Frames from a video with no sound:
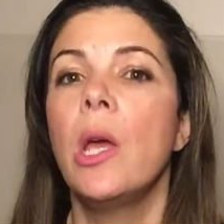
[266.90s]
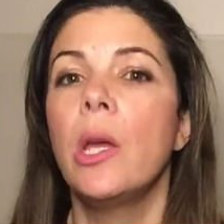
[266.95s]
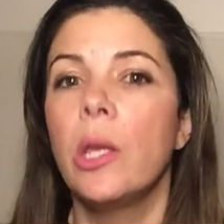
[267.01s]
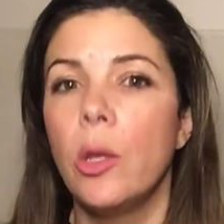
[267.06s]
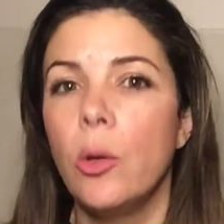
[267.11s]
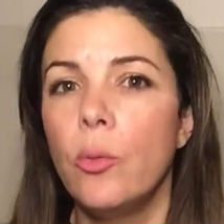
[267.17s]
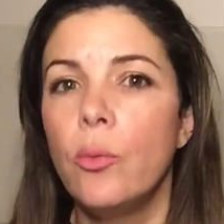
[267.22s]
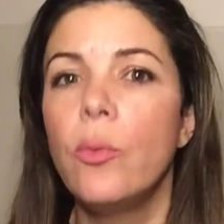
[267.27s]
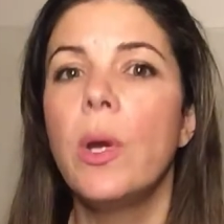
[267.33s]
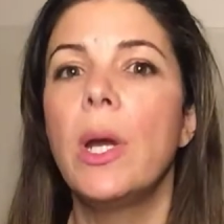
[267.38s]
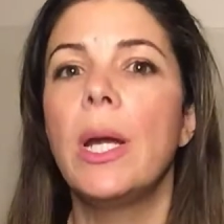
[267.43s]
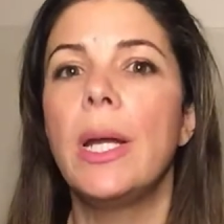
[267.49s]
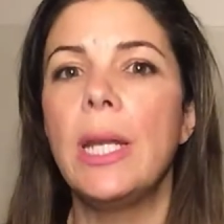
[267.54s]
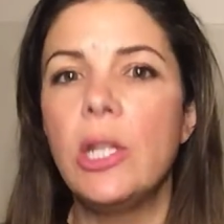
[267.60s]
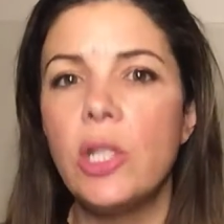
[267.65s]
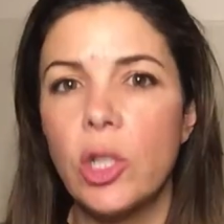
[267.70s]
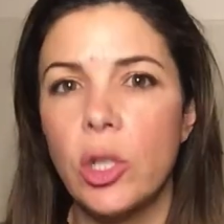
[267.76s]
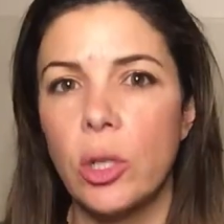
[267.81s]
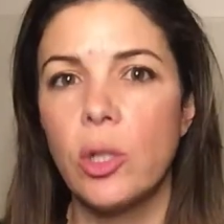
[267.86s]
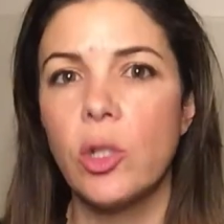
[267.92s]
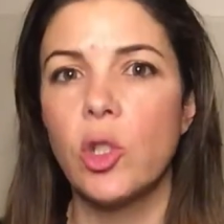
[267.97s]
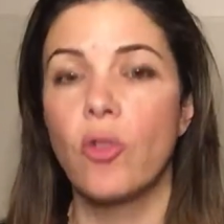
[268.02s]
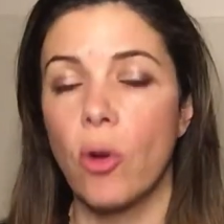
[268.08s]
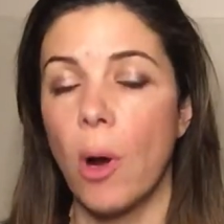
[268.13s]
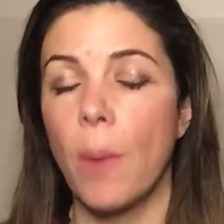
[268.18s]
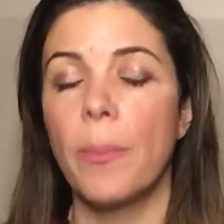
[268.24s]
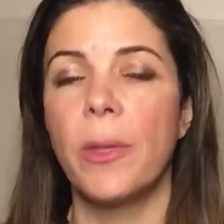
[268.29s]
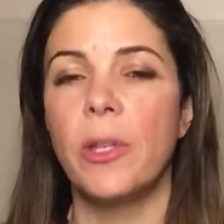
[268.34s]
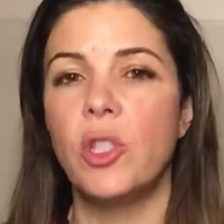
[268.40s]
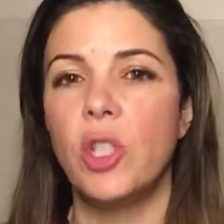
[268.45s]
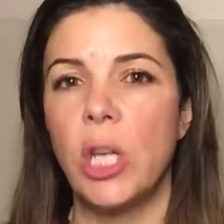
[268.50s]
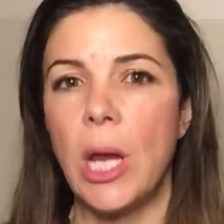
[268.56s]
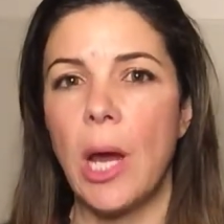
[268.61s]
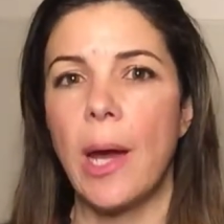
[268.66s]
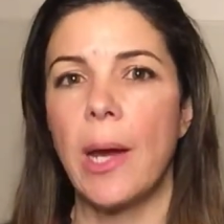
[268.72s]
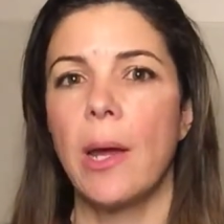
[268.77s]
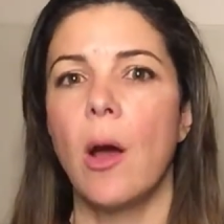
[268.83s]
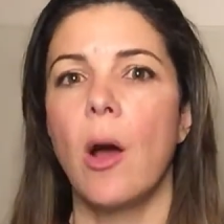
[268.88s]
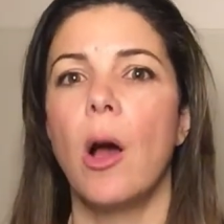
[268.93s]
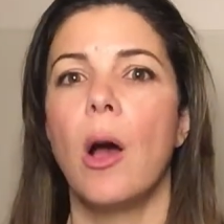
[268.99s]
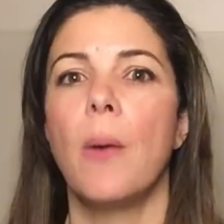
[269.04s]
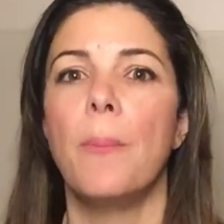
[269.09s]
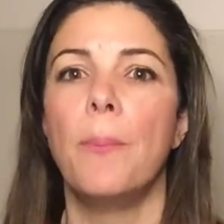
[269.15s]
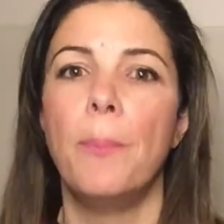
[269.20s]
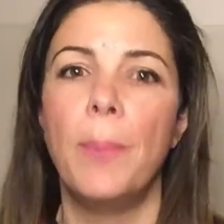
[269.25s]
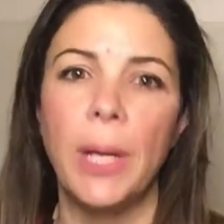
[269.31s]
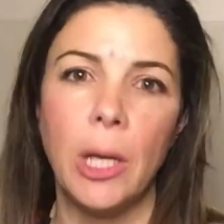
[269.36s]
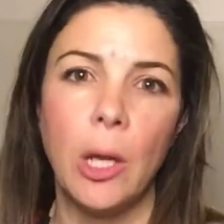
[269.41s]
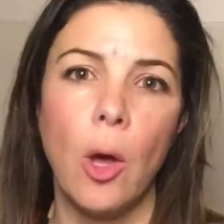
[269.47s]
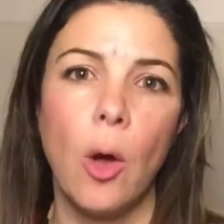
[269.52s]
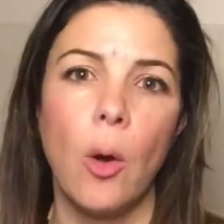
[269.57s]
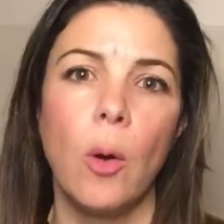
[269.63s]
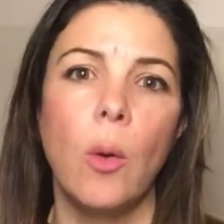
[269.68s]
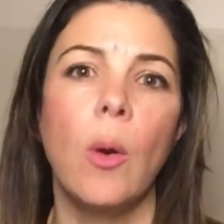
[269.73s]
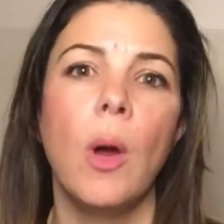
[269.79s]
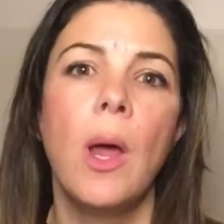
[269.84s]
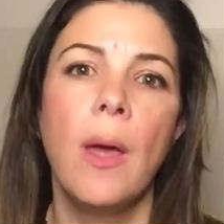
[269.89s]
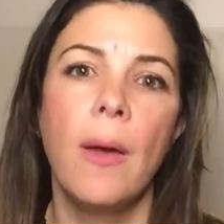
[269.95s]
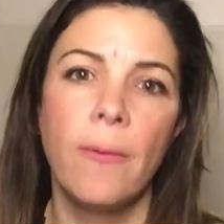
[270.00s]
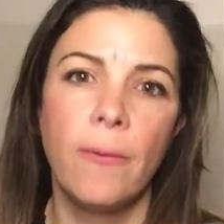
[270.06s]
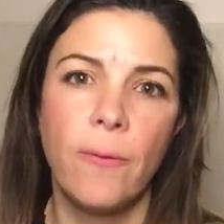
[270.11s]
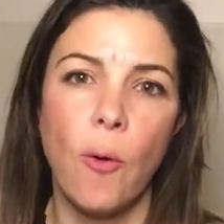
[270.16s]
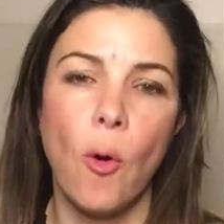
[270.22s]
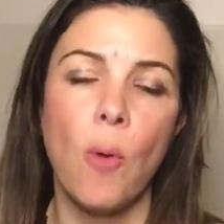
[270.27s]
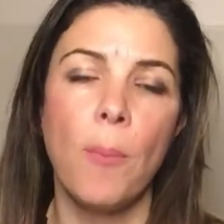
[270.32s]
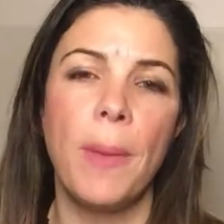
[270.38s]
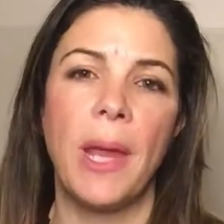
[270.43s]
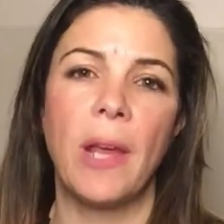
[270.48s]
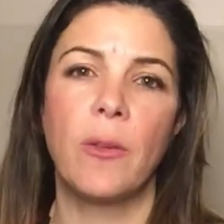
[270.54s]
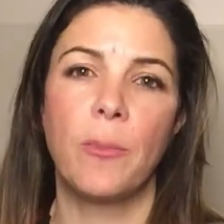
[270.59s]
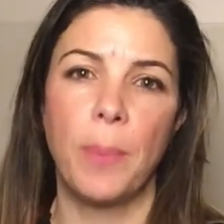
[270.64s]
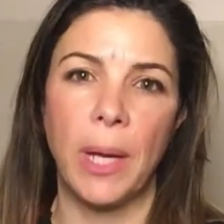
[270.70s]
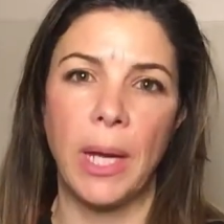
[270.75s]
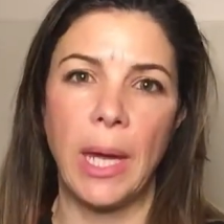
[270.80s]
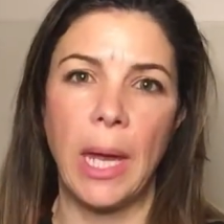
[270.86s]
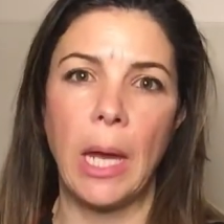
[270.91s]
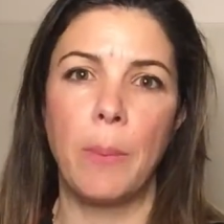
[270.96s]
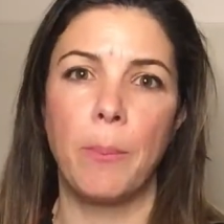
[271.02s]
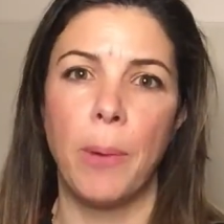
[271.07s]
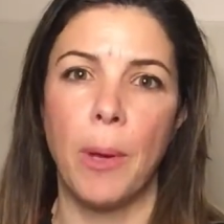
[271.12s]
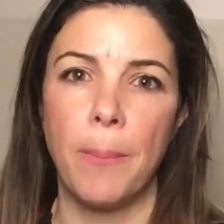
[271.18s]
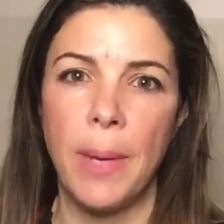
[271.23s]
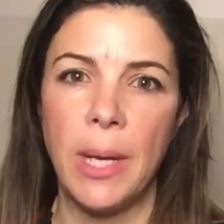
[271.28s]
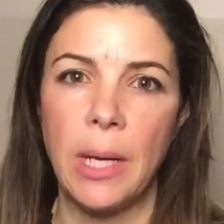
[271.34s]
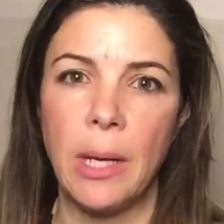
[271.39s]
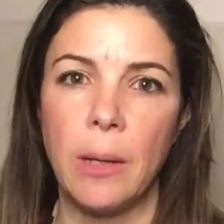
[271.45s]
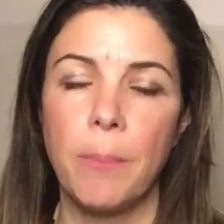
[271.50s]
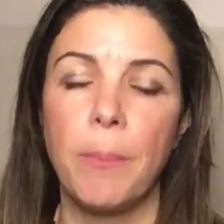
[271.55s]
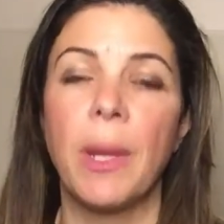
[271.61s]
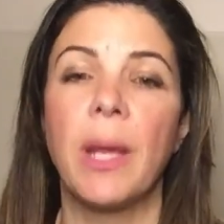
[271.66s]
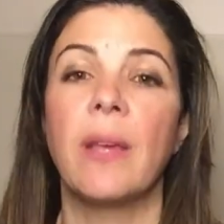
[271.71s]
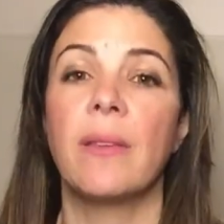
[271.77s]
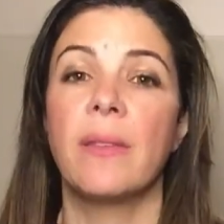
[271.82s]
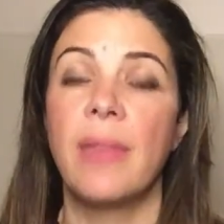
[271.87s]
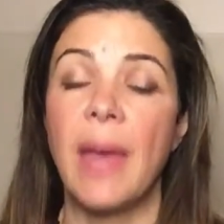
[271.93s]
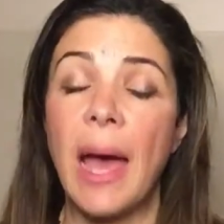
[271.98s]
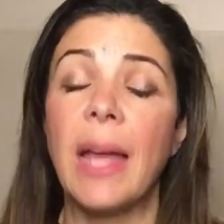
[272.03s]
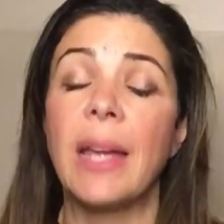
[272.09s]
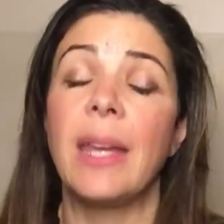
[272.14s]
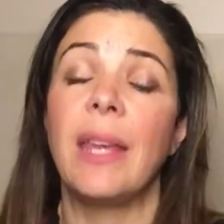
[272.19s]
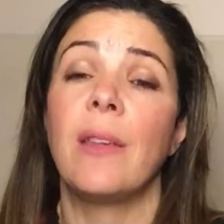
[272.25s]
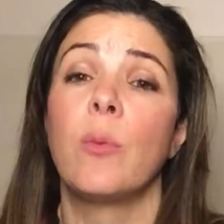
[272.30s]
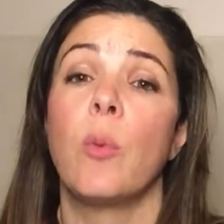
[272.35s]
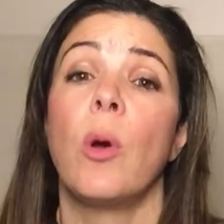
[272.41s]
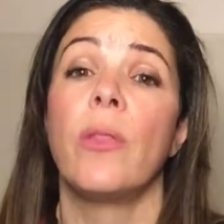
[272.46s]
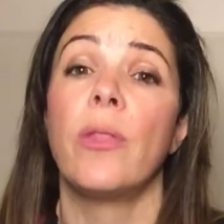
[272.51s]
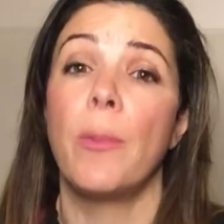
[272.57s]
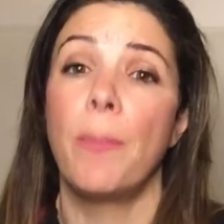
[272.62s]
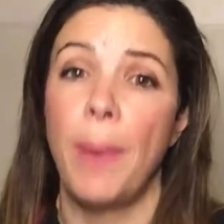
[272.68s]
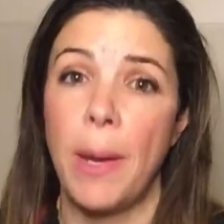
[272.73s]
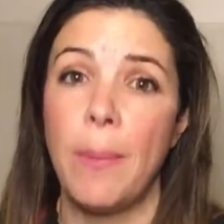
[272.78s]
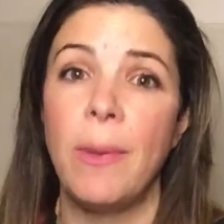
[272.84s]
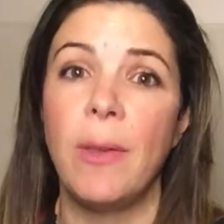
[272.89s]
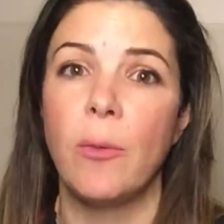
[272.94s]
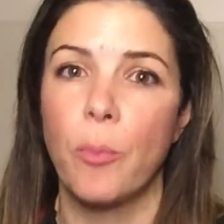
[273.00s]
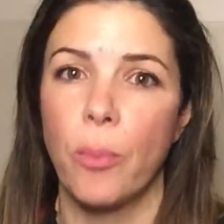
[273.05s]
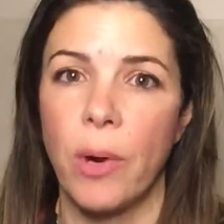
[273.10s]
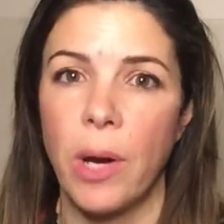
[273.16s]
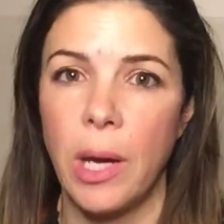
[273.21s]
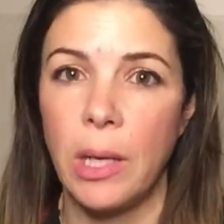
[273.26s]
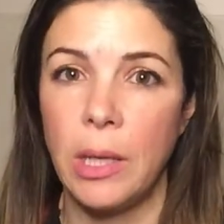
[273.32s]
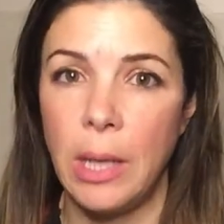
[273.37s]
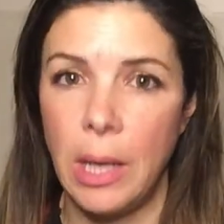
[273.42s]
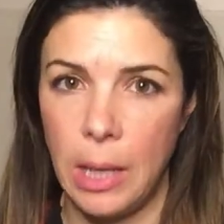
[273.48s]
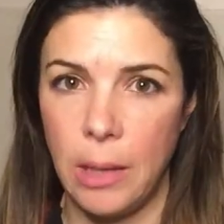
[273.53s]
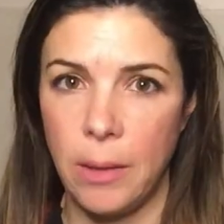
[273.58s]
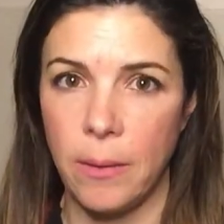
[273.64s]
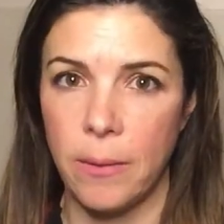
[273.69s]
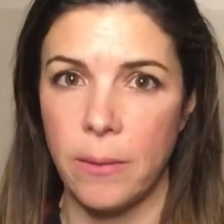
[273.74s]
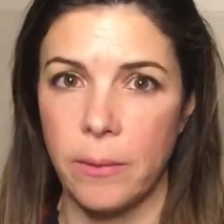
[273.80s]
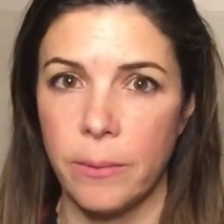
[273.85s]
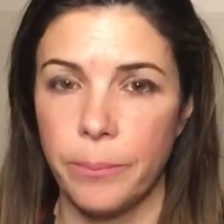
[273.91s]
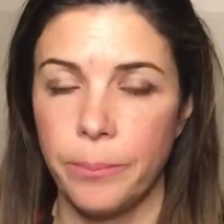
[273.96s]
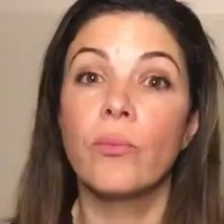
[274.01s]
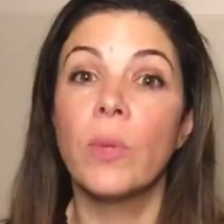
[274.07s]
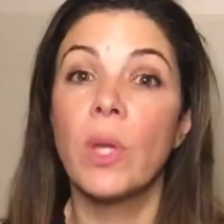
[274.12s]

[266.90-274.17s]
you really shouldn't drop the GIR below 4 mg per kg per minute because that is what the baby's brain needs.